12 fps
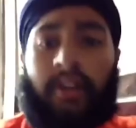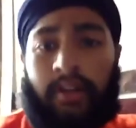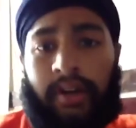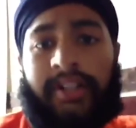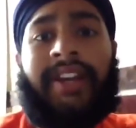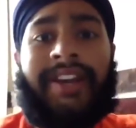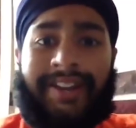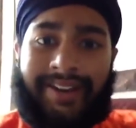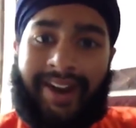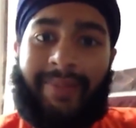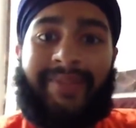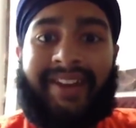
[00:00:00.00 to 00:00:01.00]
Don't
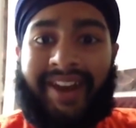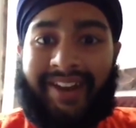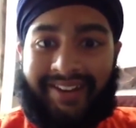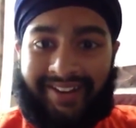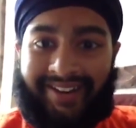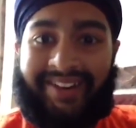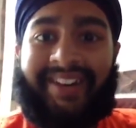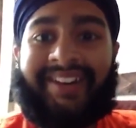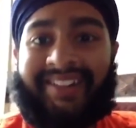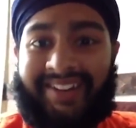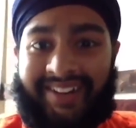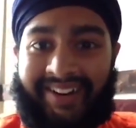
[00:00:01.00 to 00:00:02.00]
drop that
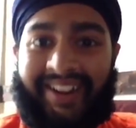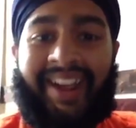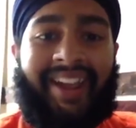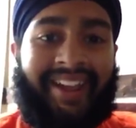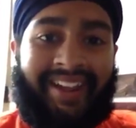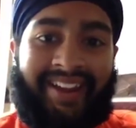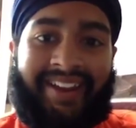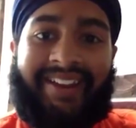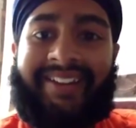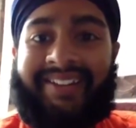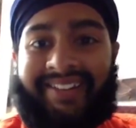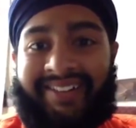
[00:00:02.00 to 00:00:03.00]
dirk-a-dirk.
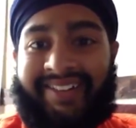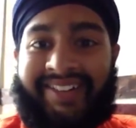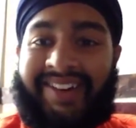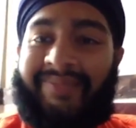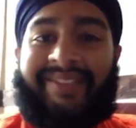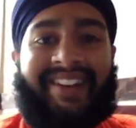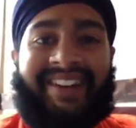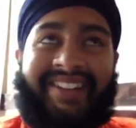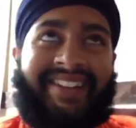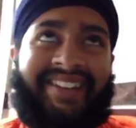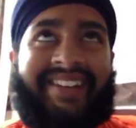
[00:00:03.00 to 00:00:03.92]
Hey, don't drop that